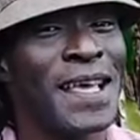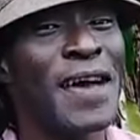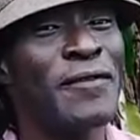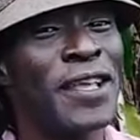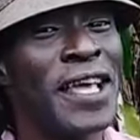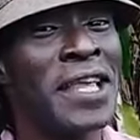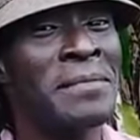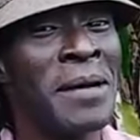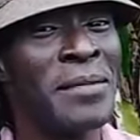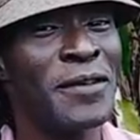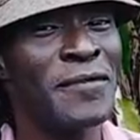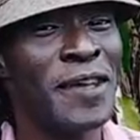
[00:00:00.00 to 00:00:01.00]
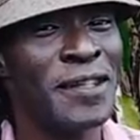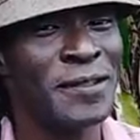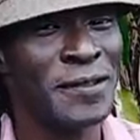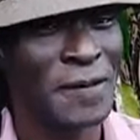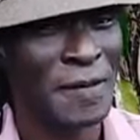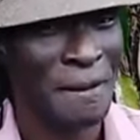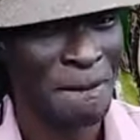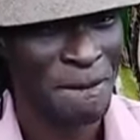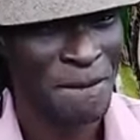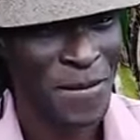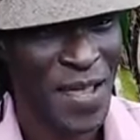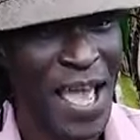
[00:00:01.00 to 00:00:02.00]
They say everything the man be the fete.
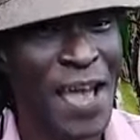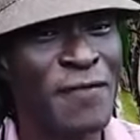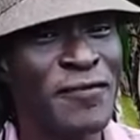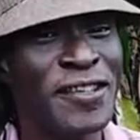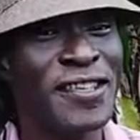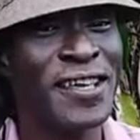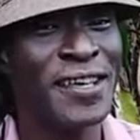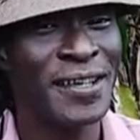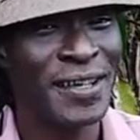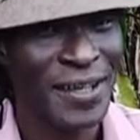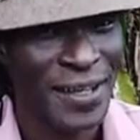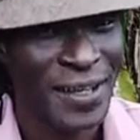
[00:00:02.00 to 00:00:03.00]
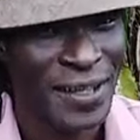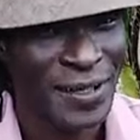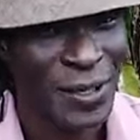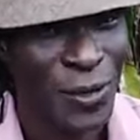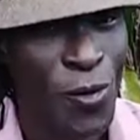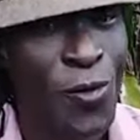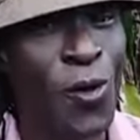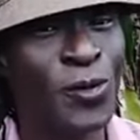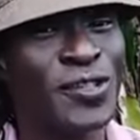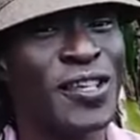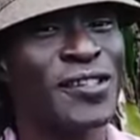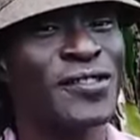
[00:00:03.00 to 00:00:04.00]
Every day, they go
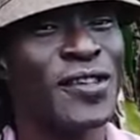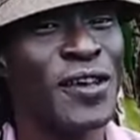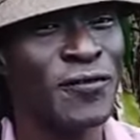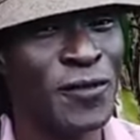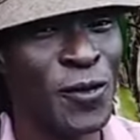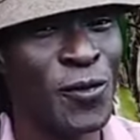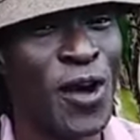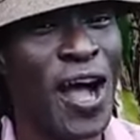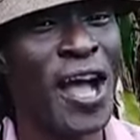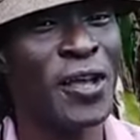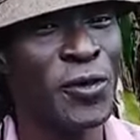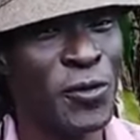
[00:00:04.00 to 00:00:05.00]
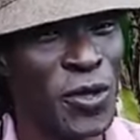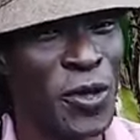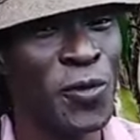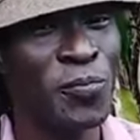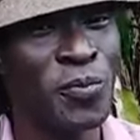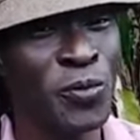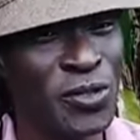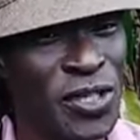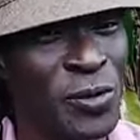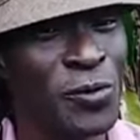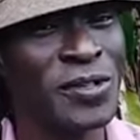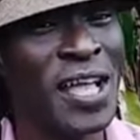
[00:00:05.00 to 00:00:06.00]
cuss themselves, they go argue, they go
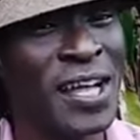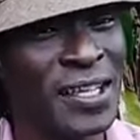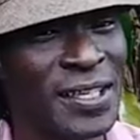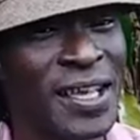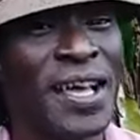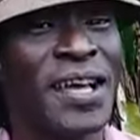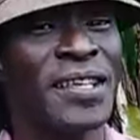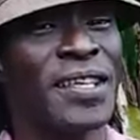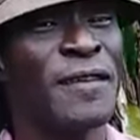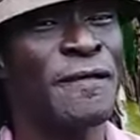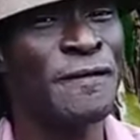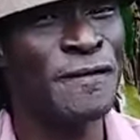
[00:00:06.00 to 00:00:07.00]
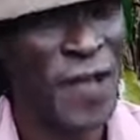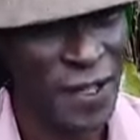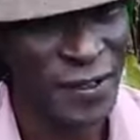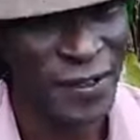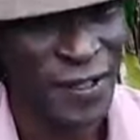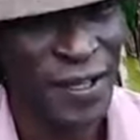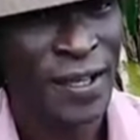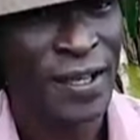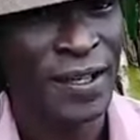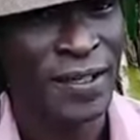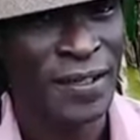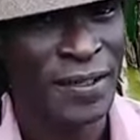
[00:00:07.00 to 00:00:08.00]
push, they go knock, they fet,
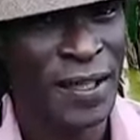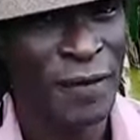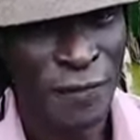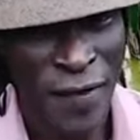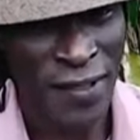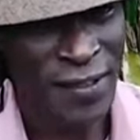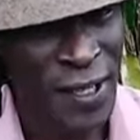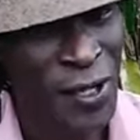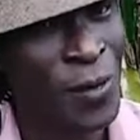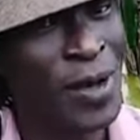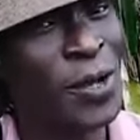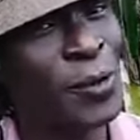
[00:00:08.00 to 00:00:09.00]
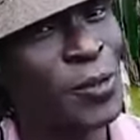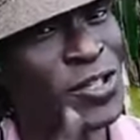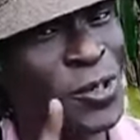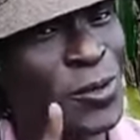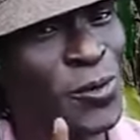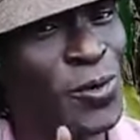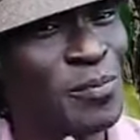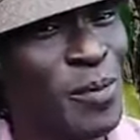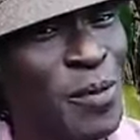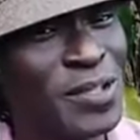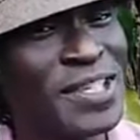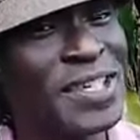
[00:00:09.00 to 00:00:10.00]
they fet. And one they go jail, oh.
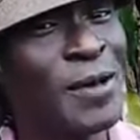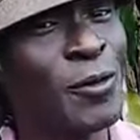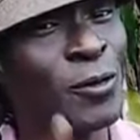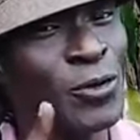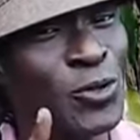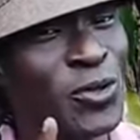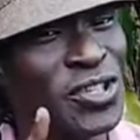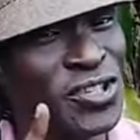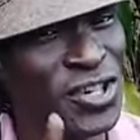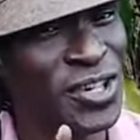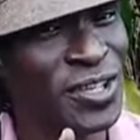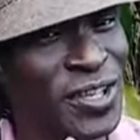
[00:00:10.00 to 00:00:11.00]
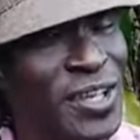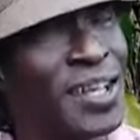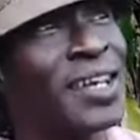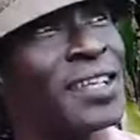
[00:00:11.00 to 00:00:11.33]
but what think I go Julie jail?